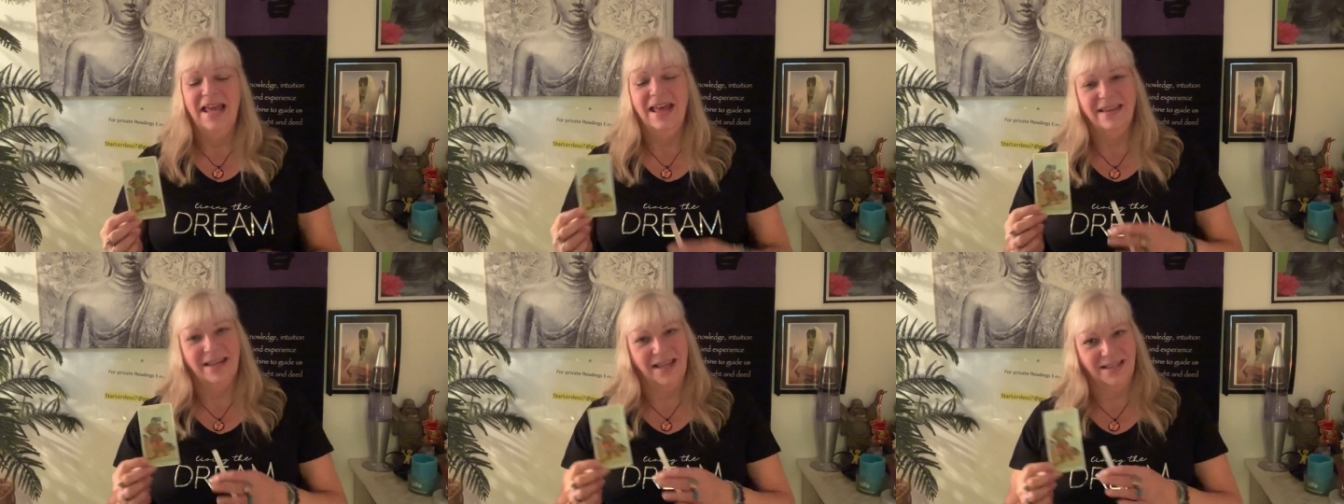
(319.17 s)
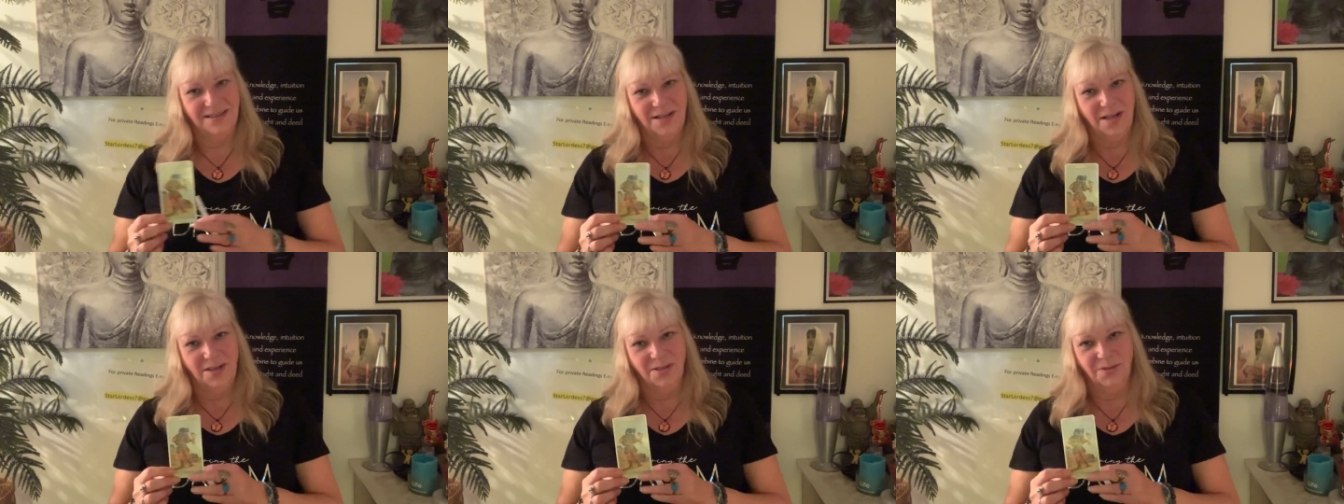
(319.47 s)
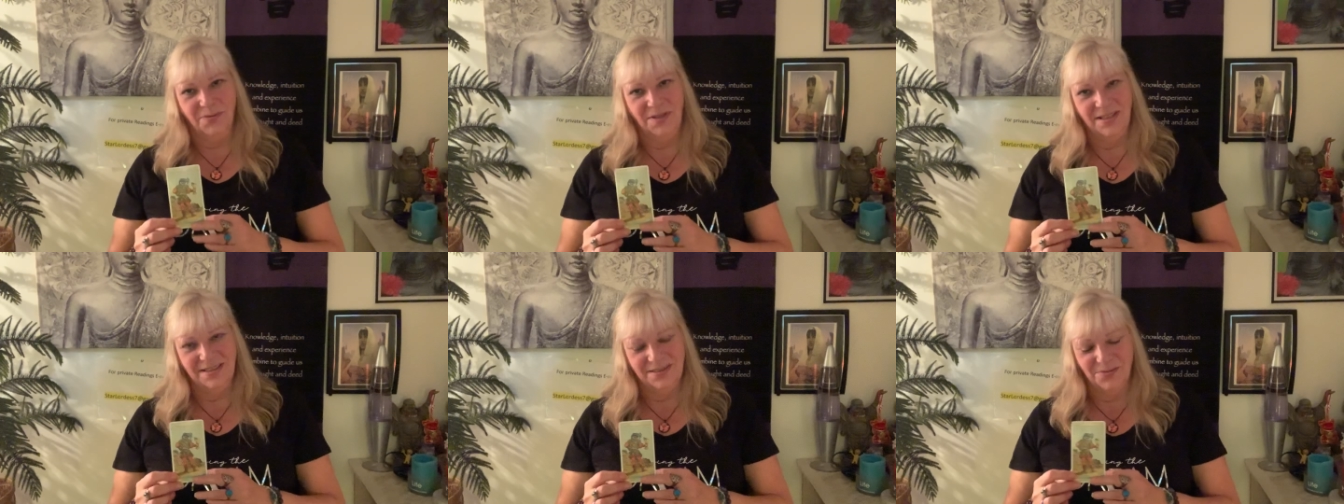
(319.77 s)
That's another
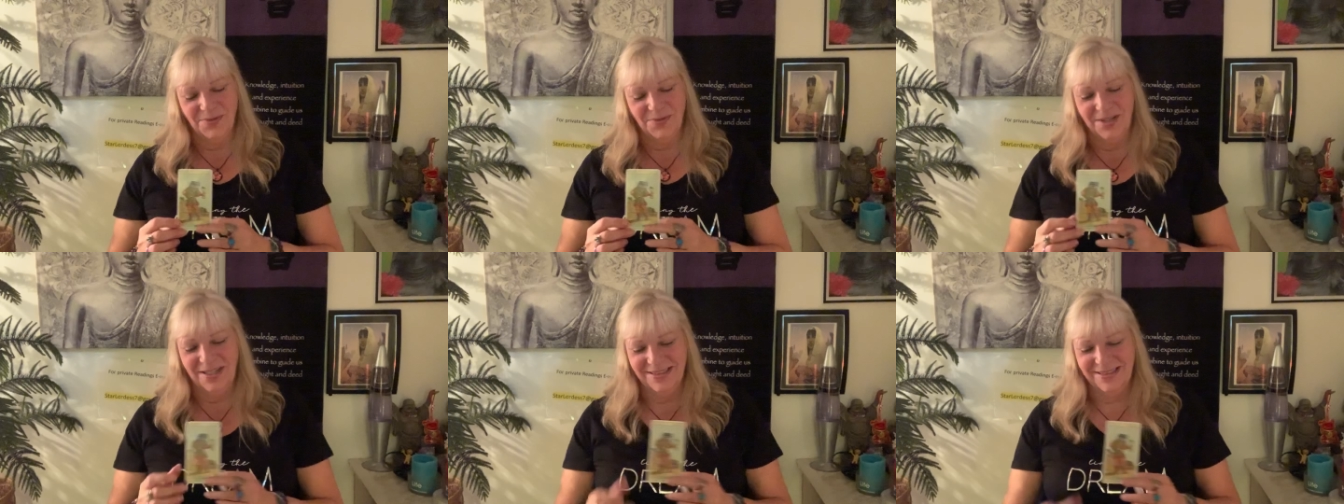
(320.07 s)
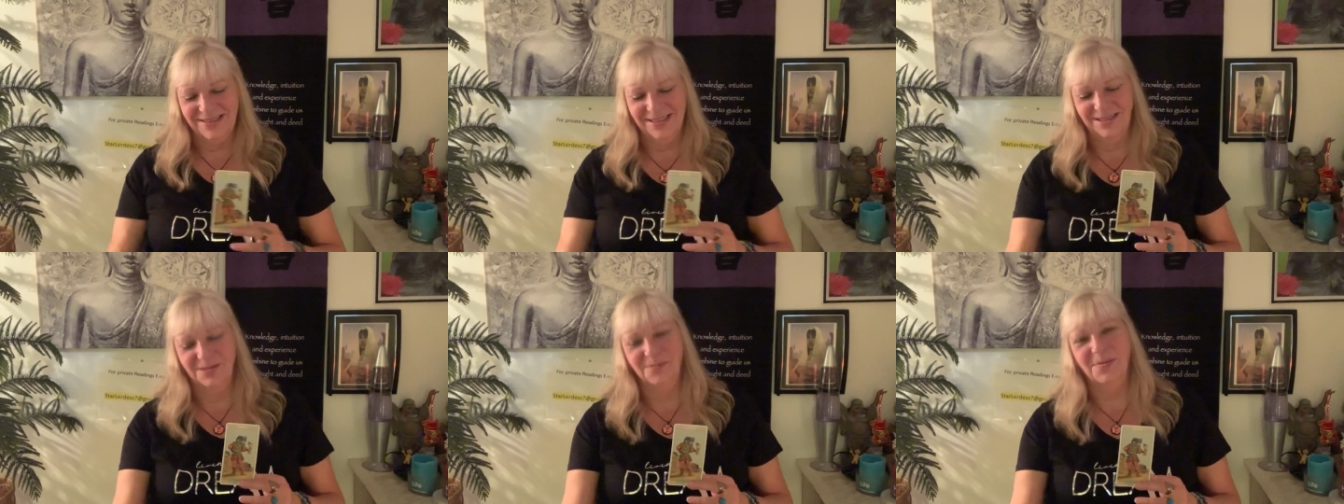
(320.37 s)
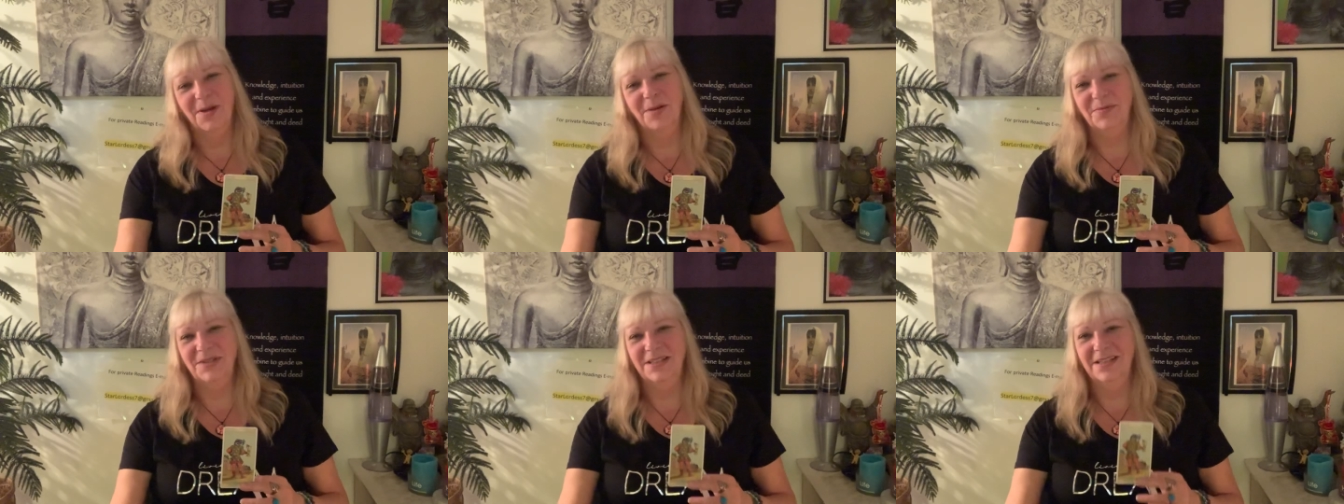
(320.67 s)
reason why I said you
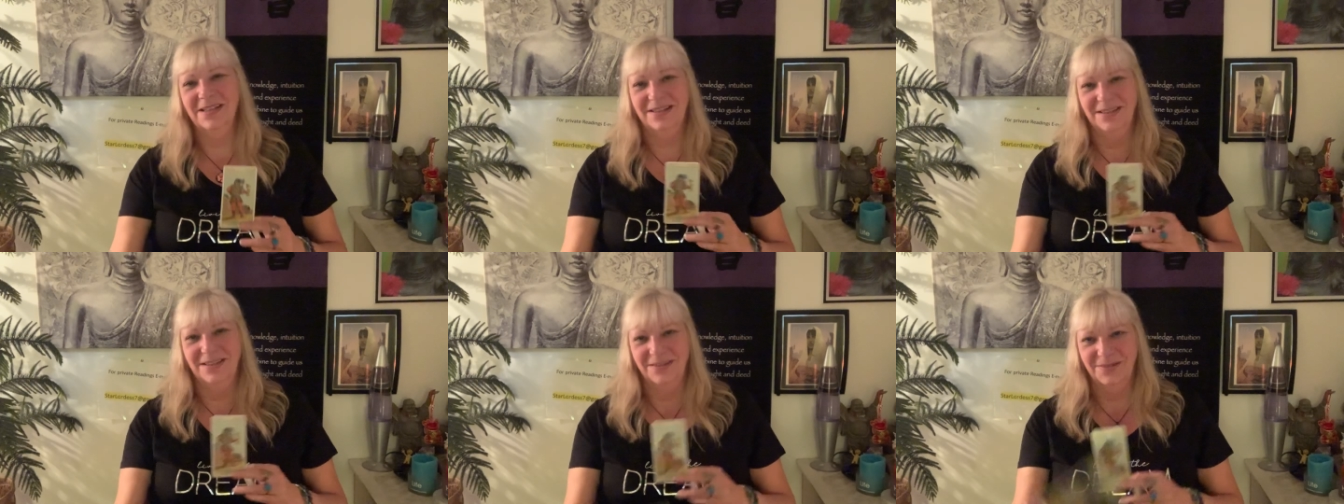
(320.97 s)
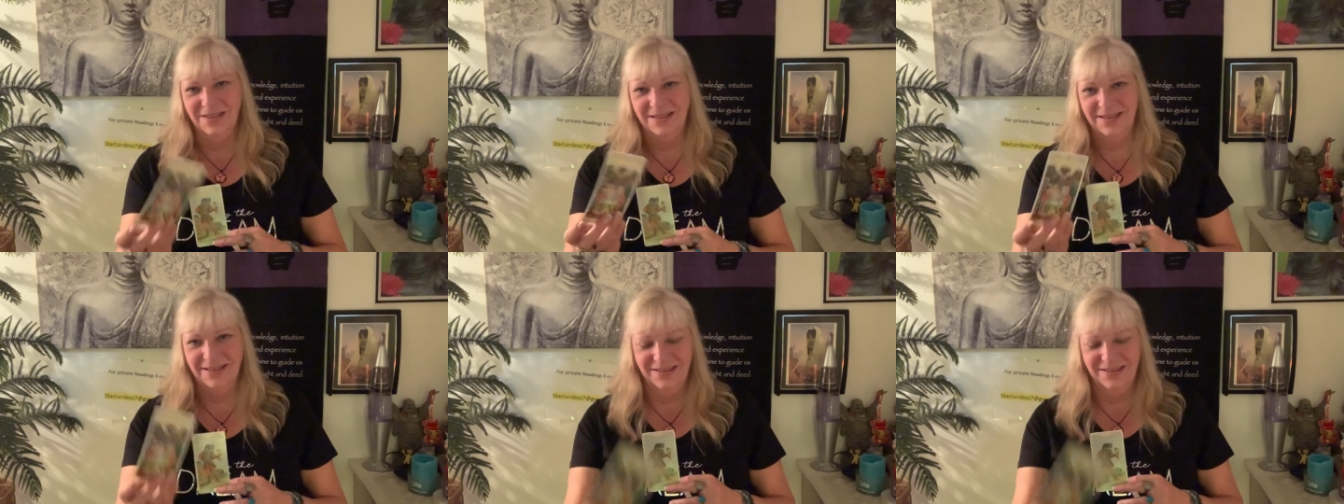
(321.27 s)
might be dealing with